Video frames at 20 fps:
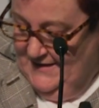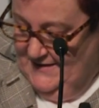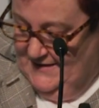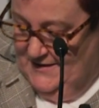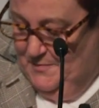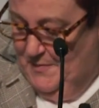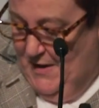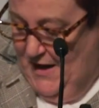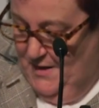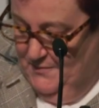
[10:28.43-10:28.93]
the
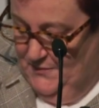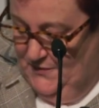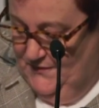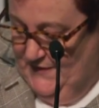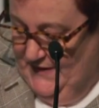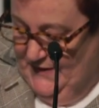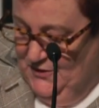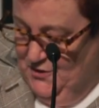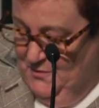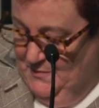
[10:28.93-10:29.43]
Department of
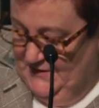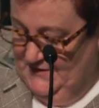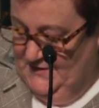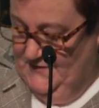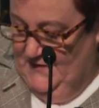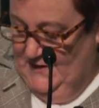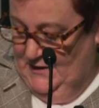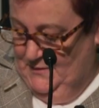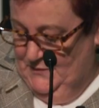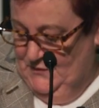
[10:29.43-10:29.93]
Economic
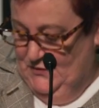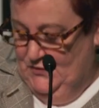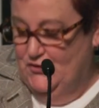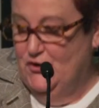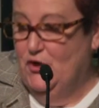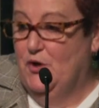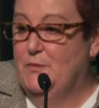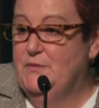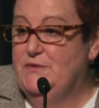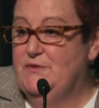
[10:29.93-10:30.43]
Development,
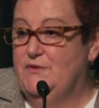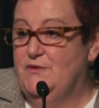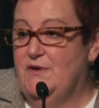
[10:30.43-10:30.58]
Jobs,